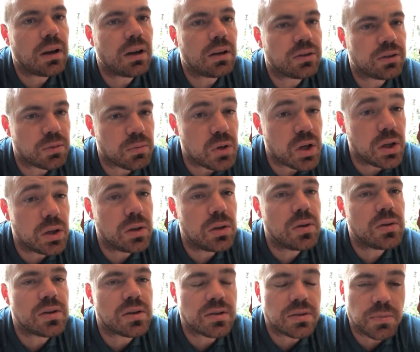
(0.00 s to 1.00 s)
some
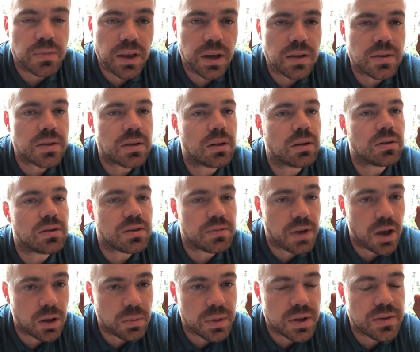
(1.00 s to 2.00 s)
news and some things that are
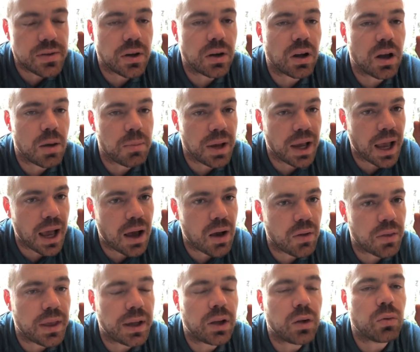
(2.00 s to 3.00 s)
developments that are coming
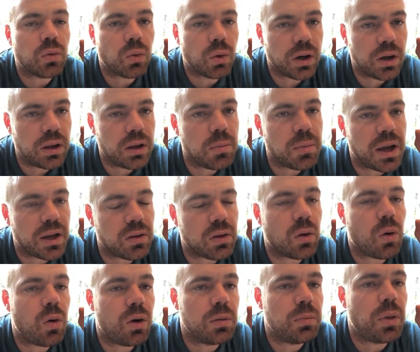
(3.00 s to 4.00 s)
out that could really make the
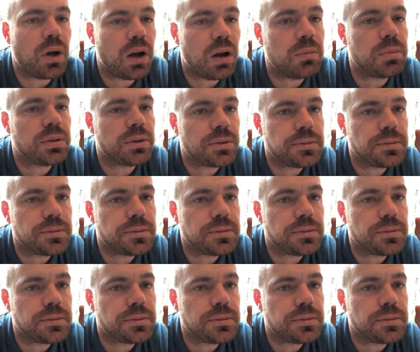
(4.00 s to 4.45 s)
coin pump.